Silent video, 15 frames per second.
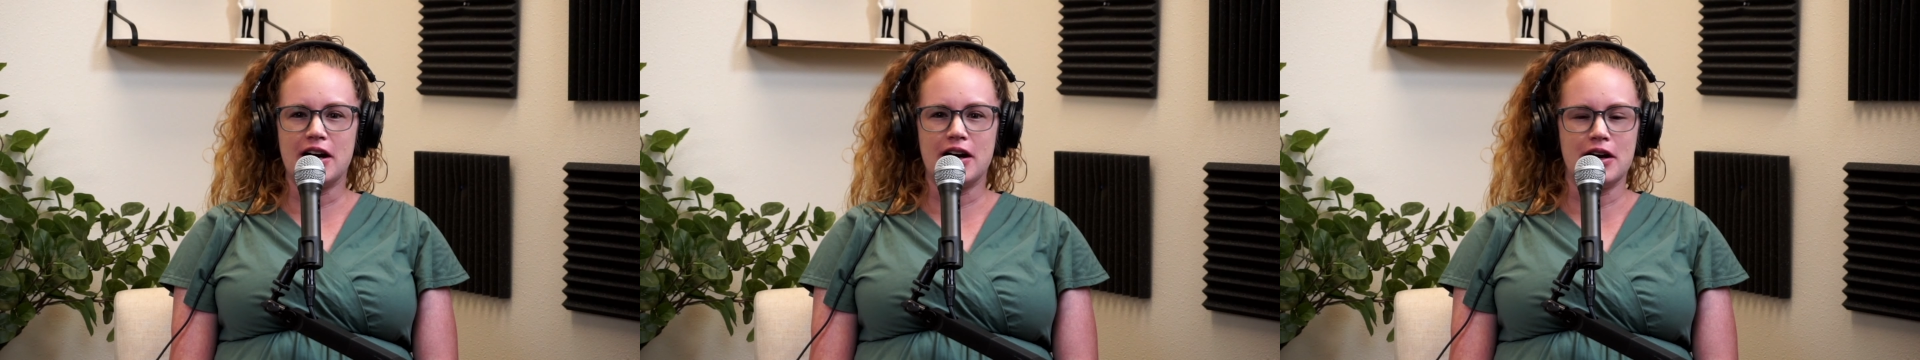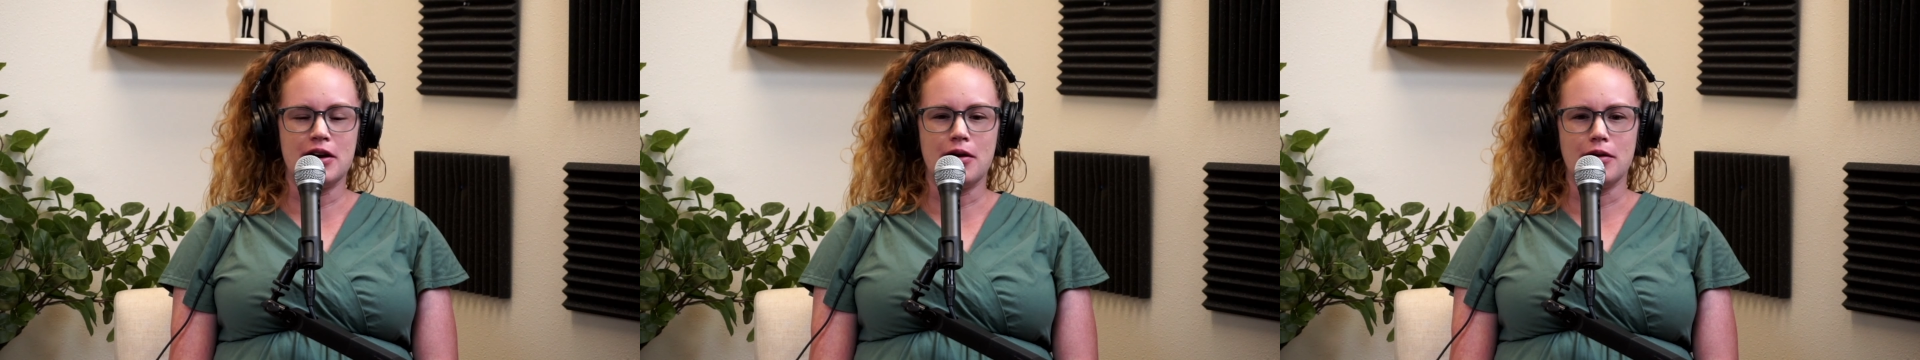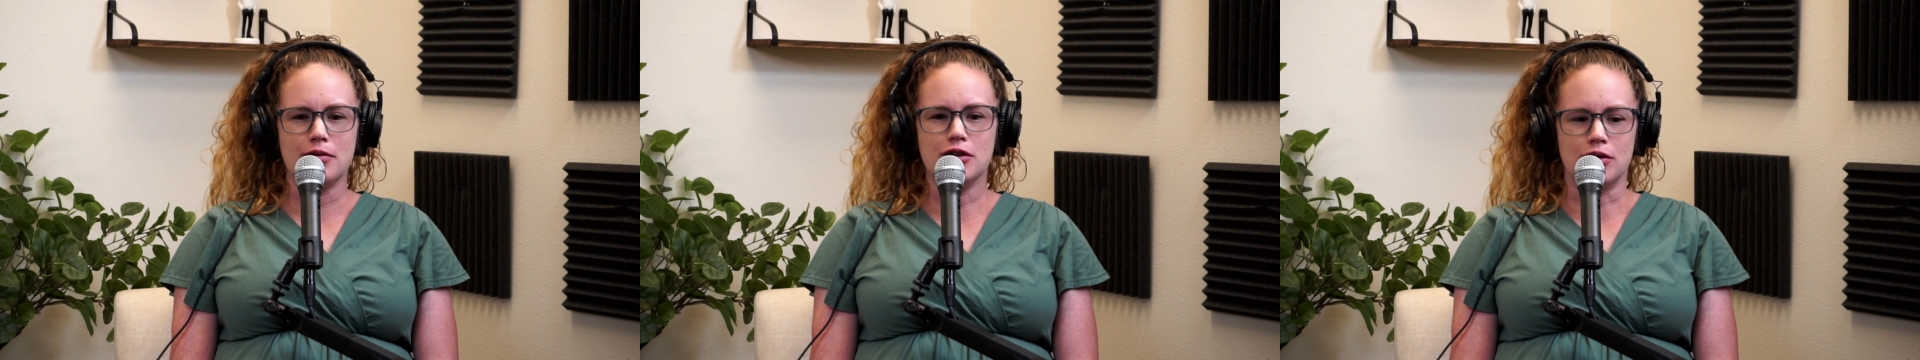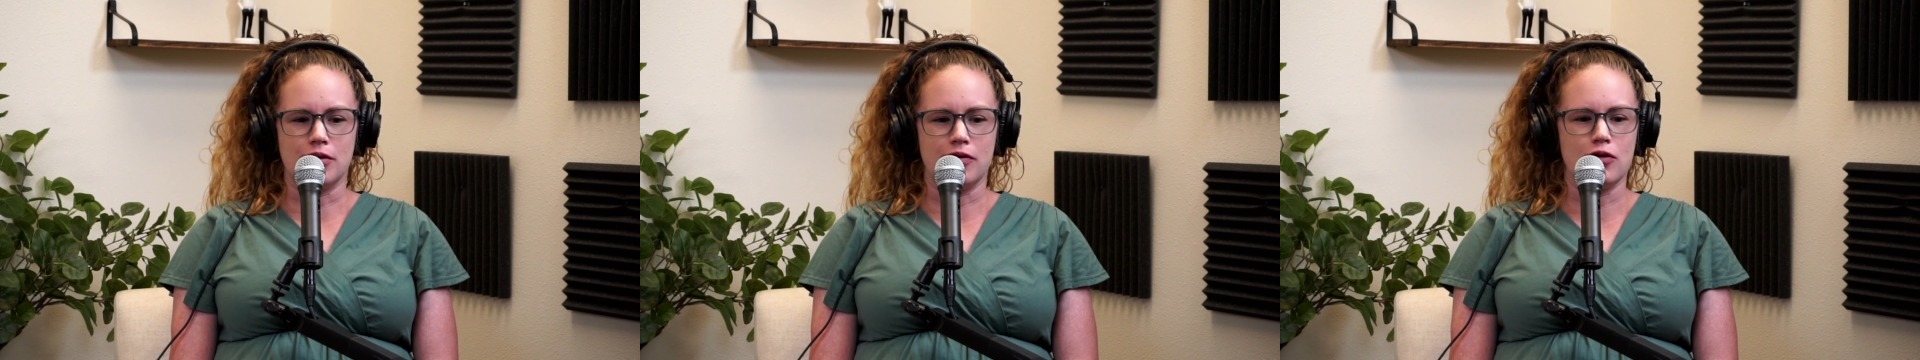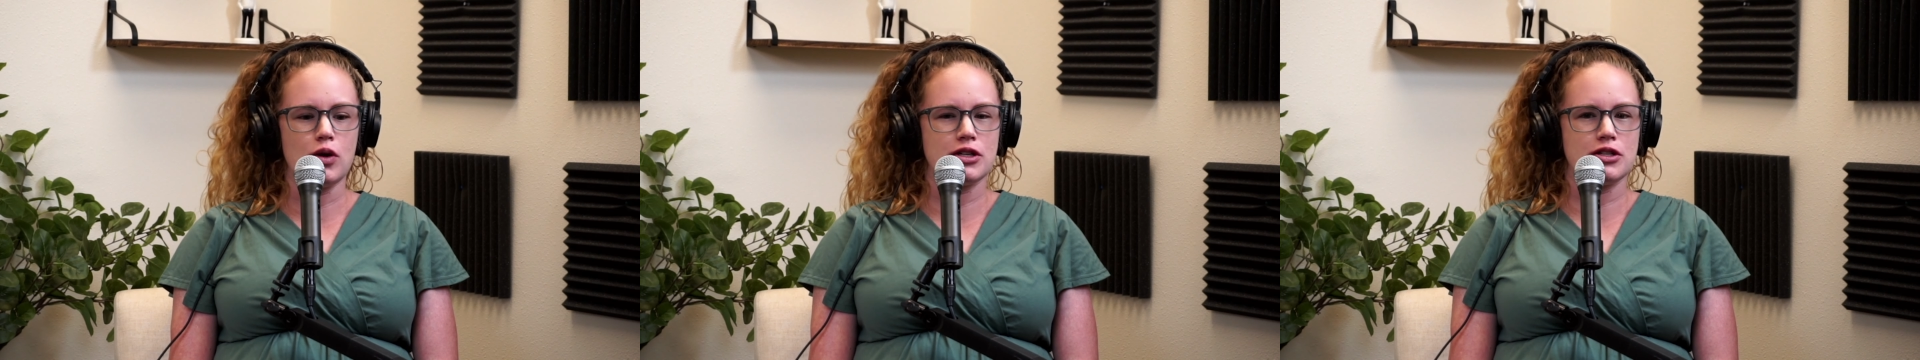And, of
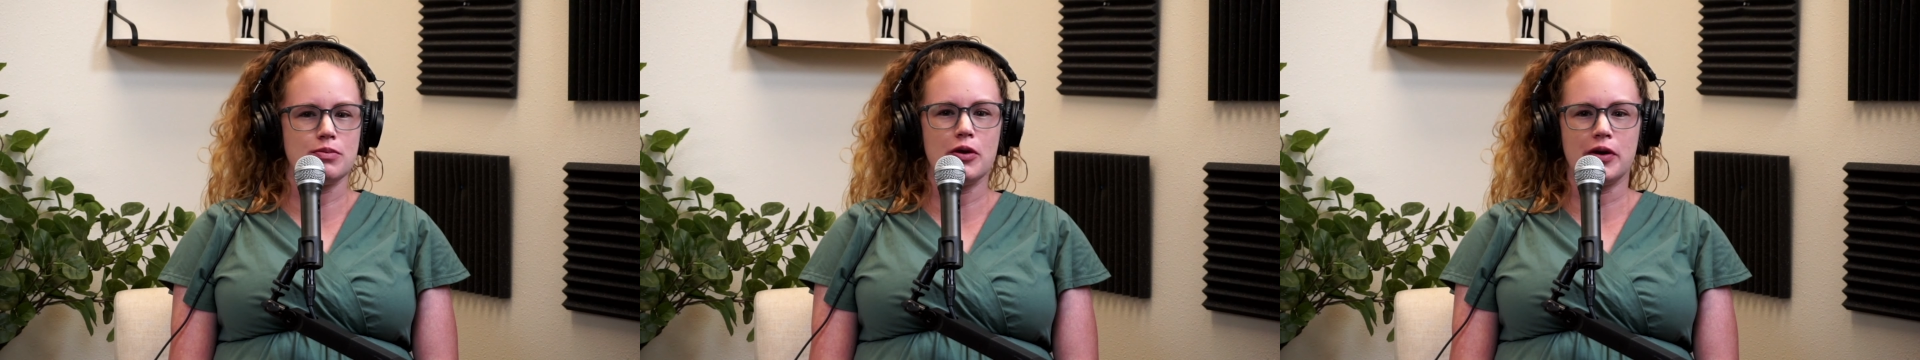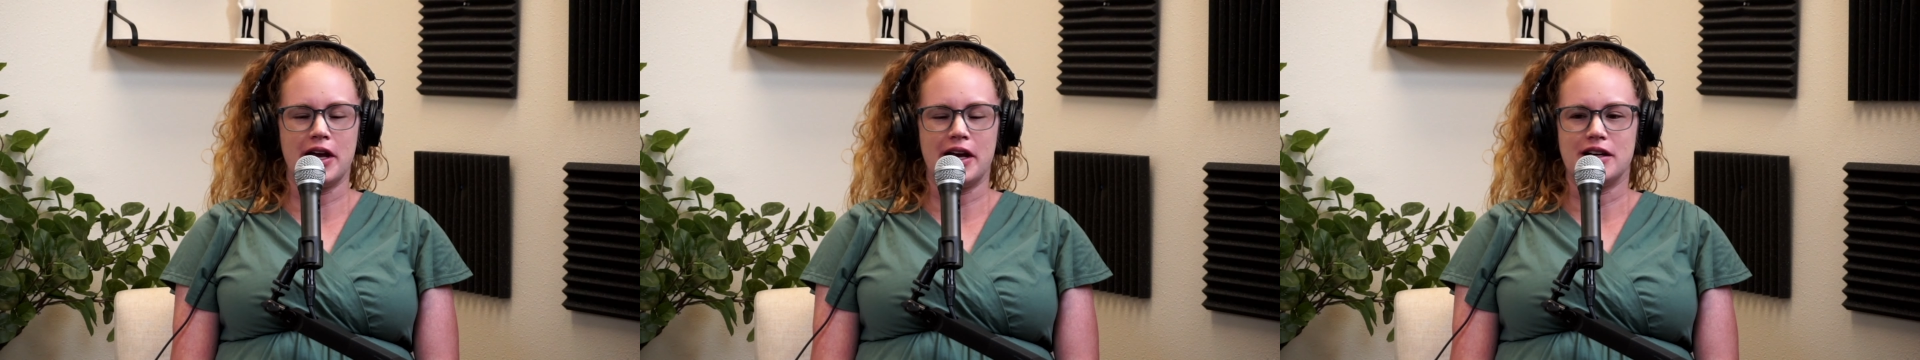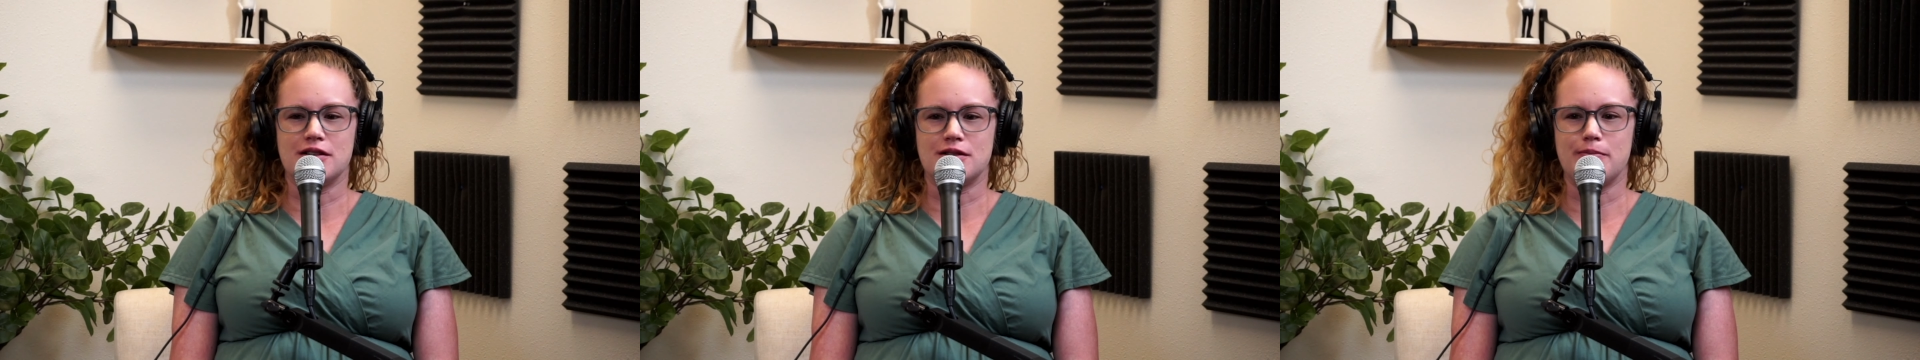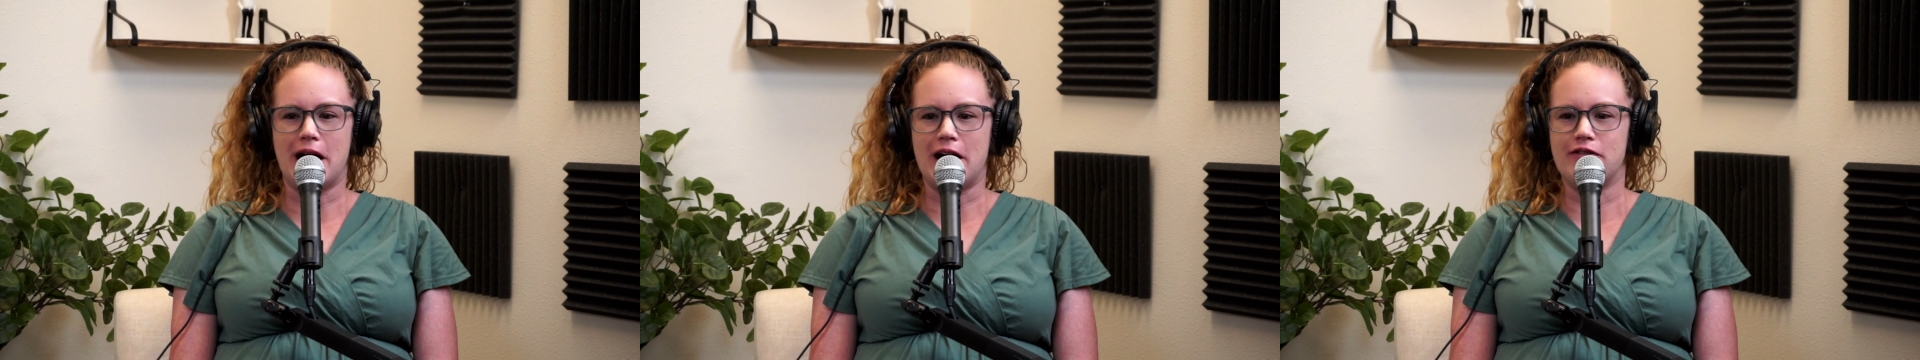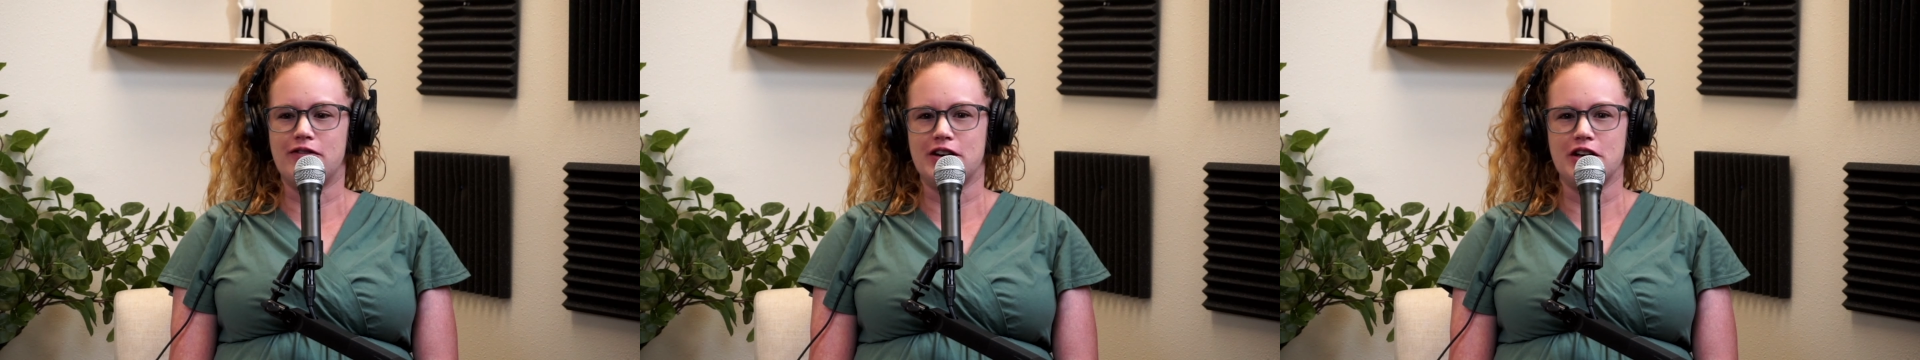course, smoking is bad
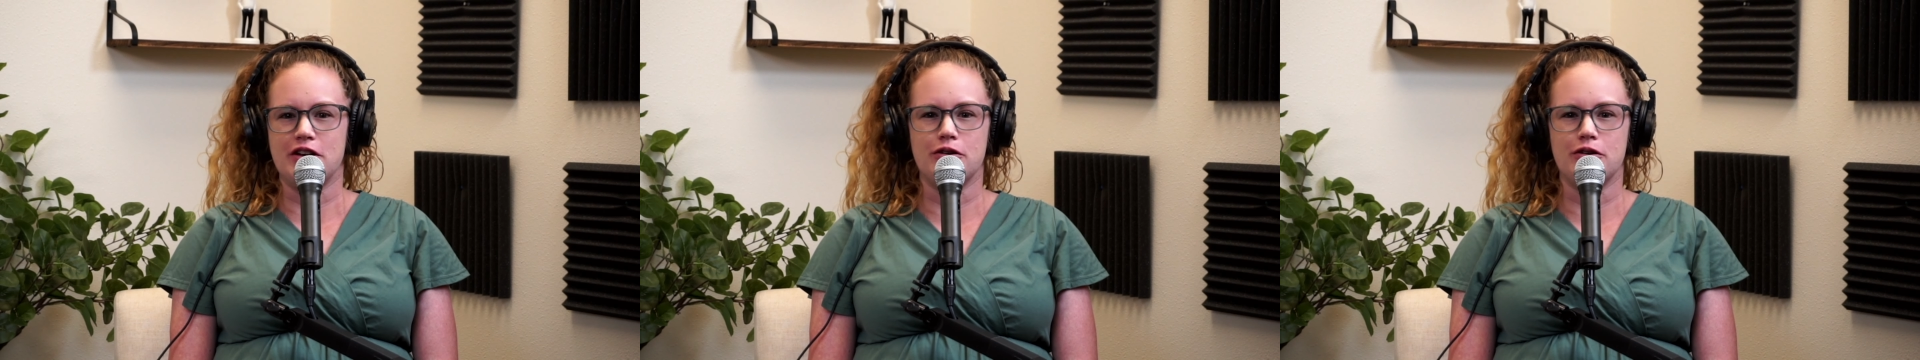for you.